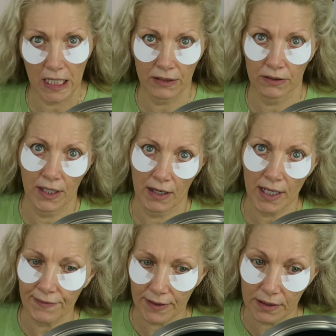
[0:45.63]
I don't know how
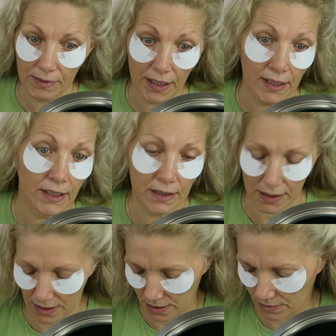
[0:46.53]
I feel about it
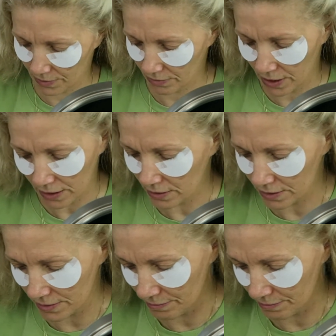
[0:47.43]
because with wrinkles,